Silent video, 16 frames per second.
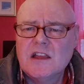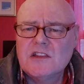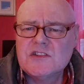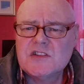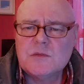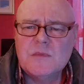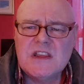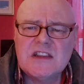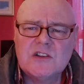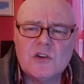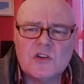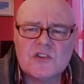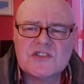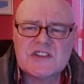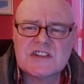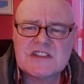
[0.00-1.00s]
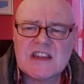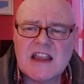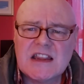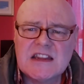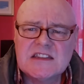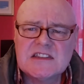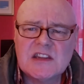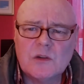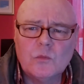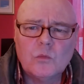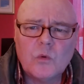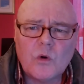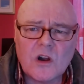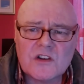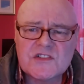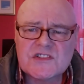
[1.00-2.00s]
to make our society
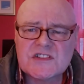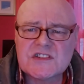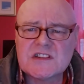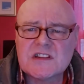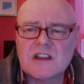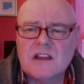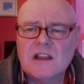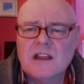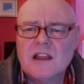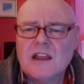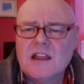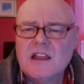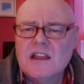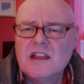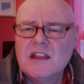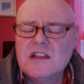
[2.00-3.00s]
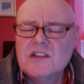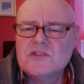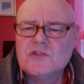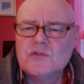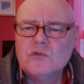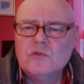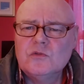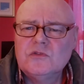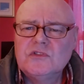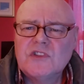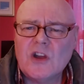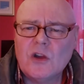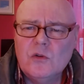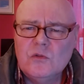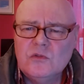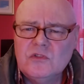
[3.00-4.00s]
worse, to
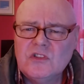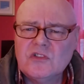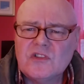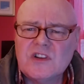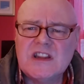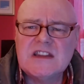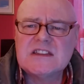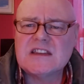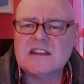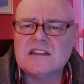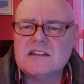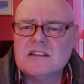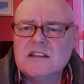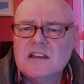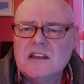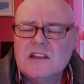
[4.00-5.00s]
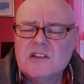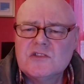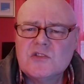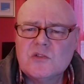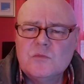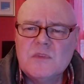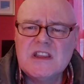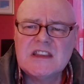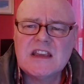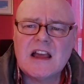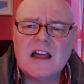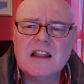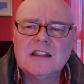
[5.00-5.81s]
downgrade it, to make it a